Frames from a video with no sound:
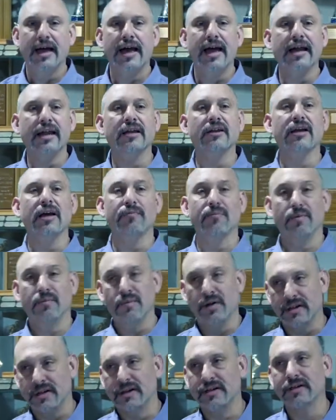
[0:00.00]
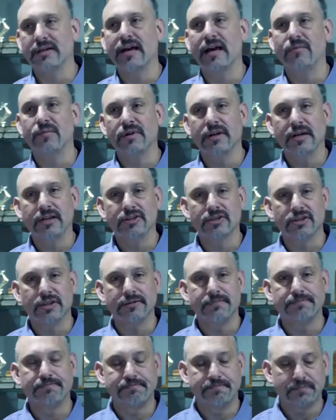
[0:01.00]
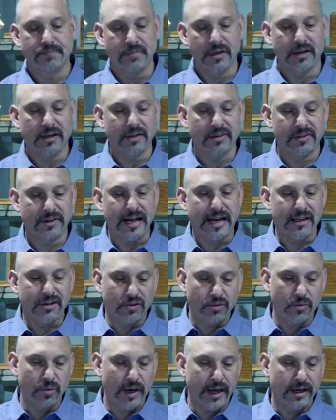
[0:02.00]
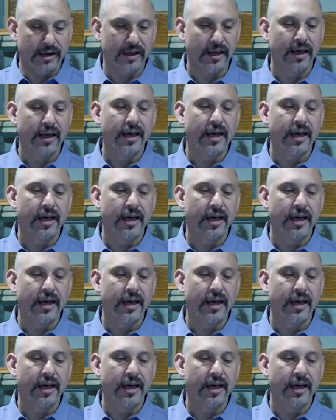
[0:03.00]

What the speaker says: any type of blood contamination, because that's when